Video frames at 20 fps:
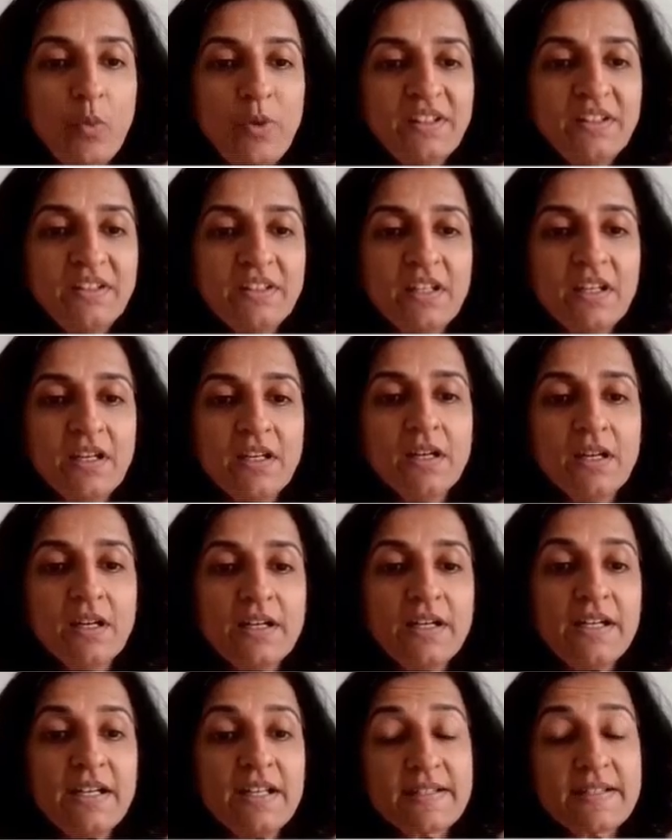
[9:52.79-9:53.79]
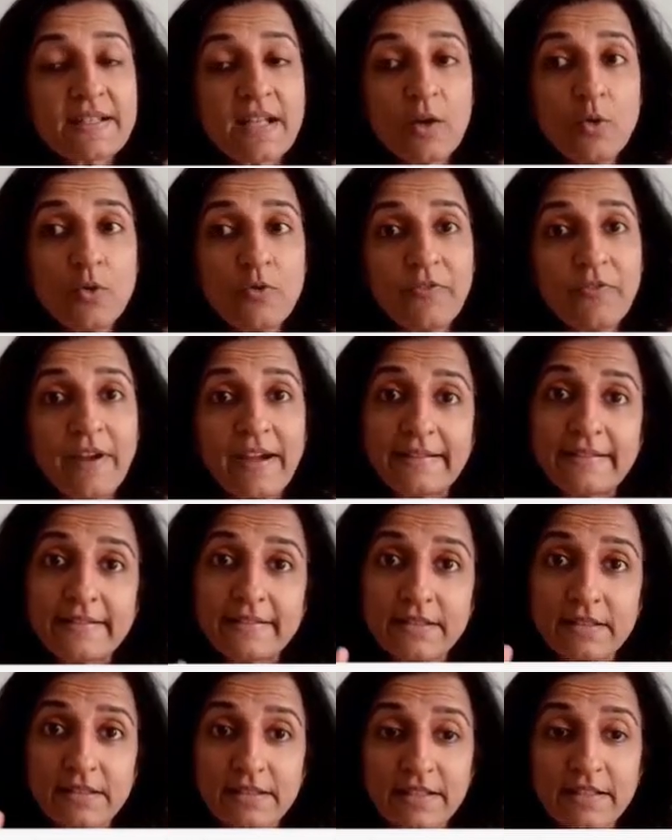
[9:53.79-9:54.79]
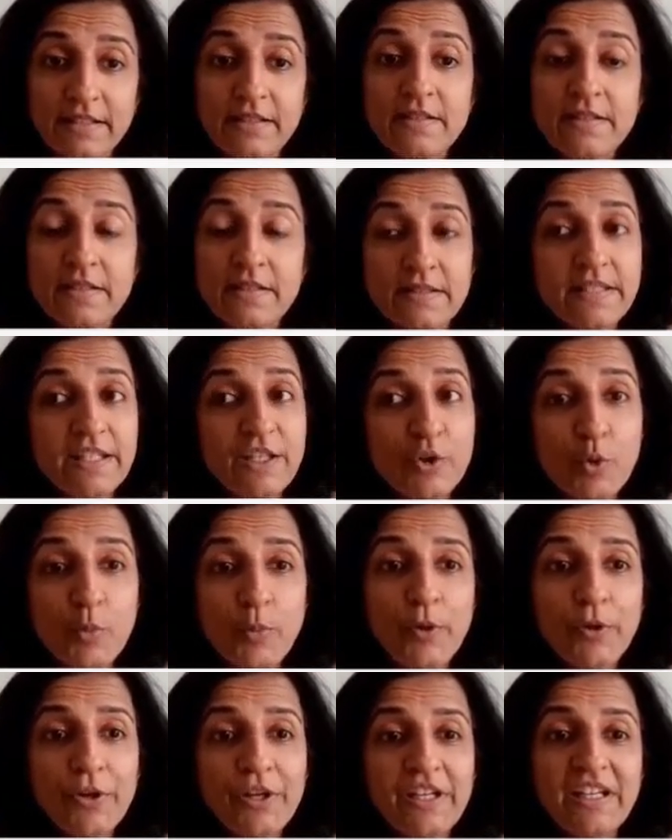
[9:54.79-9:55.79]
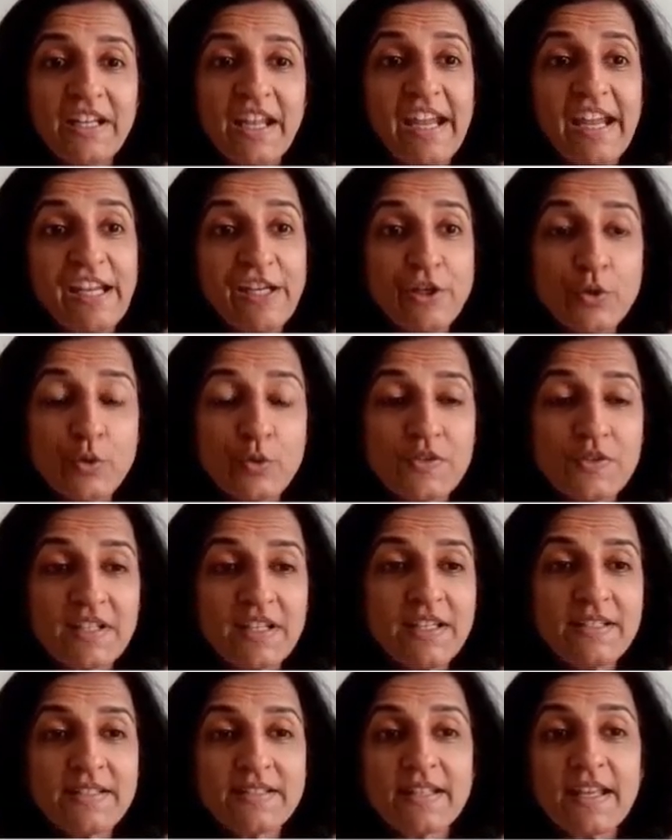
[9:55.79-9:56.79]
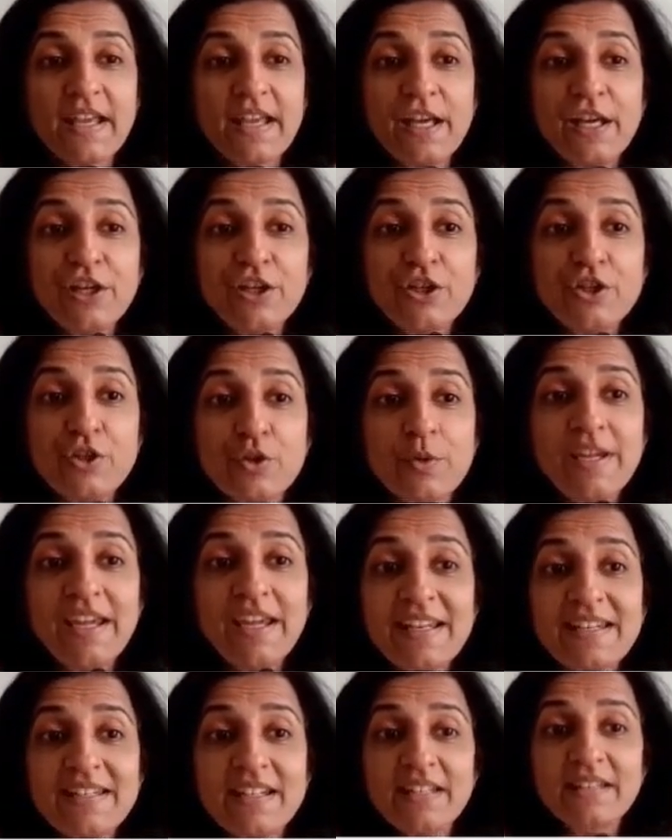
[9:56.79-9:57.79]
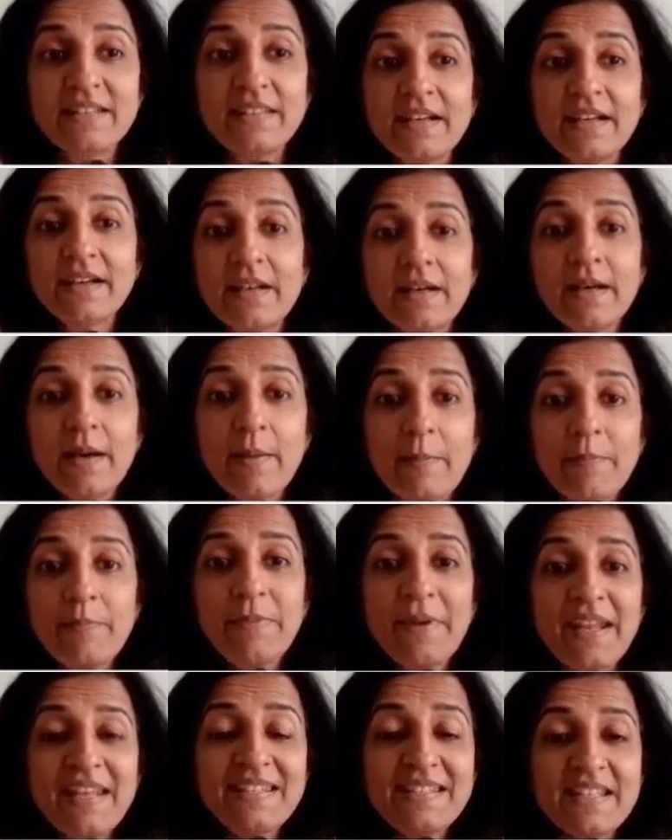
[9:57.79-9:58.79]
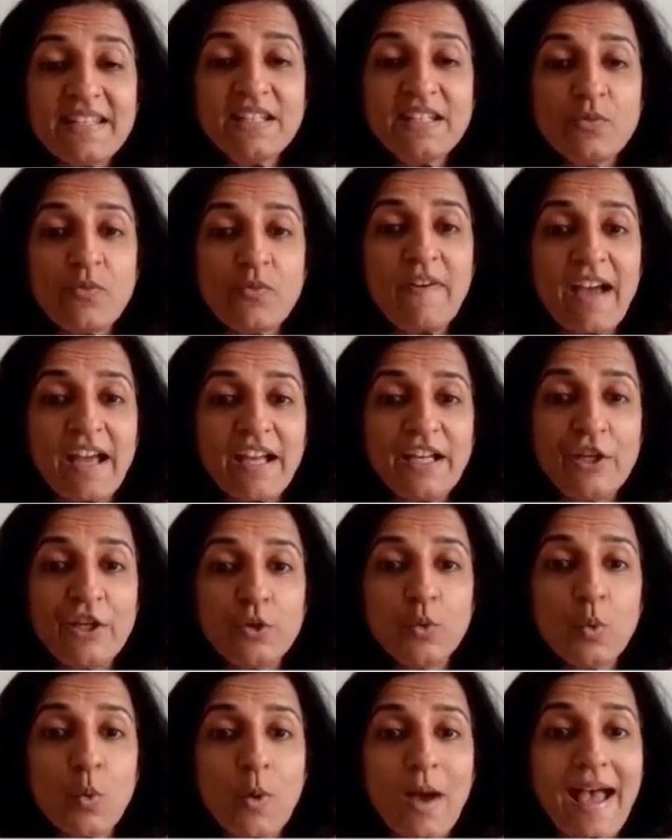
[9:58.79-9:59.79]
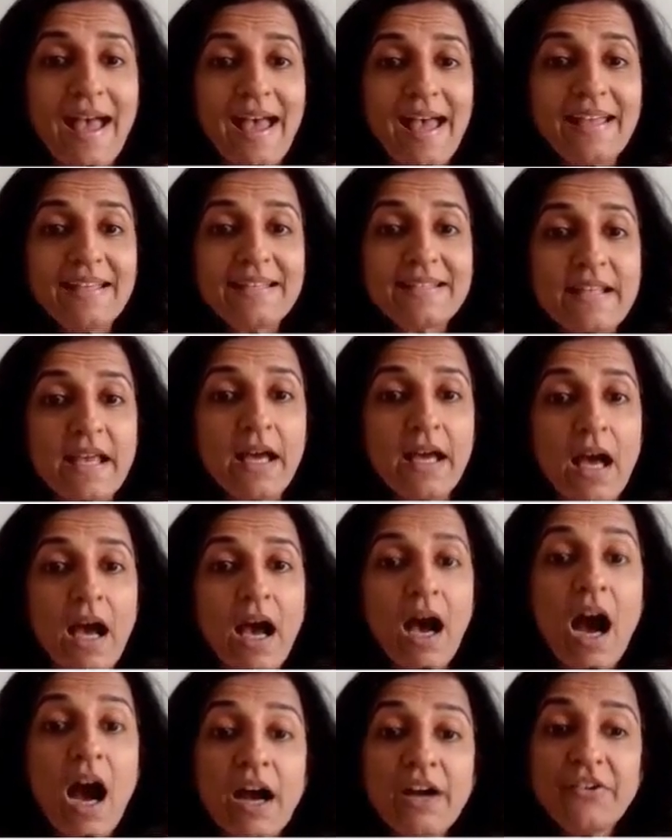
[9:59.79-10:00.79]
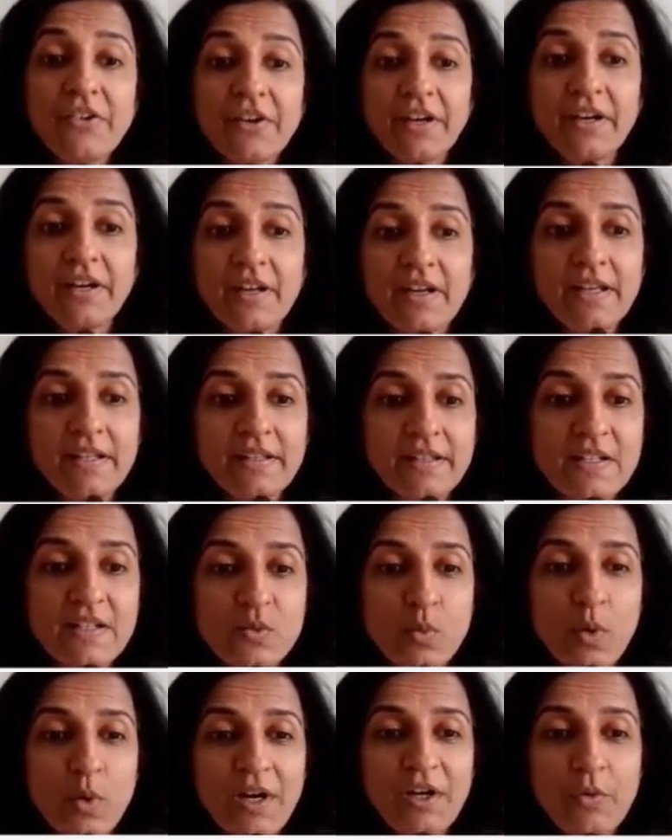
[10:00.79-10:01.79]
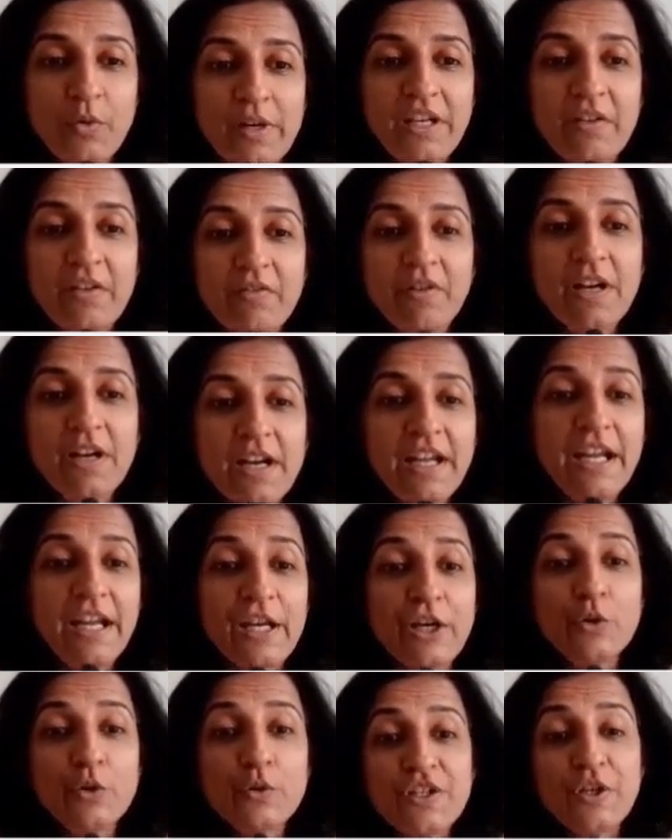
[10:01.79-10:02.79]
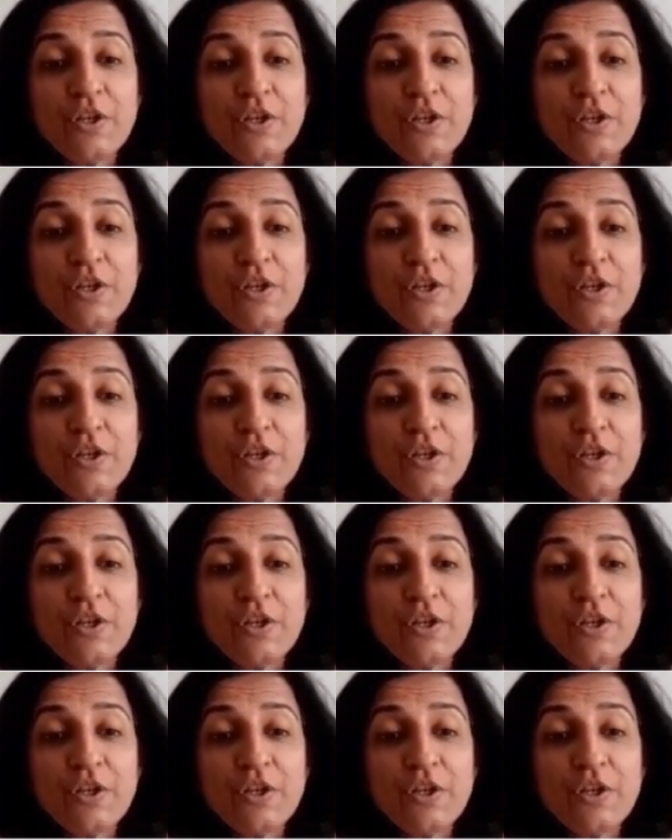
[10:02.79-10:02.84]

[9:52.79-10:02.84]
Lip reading: with the discount factor, that is 0.826, to get the present value as 100. That is 121 into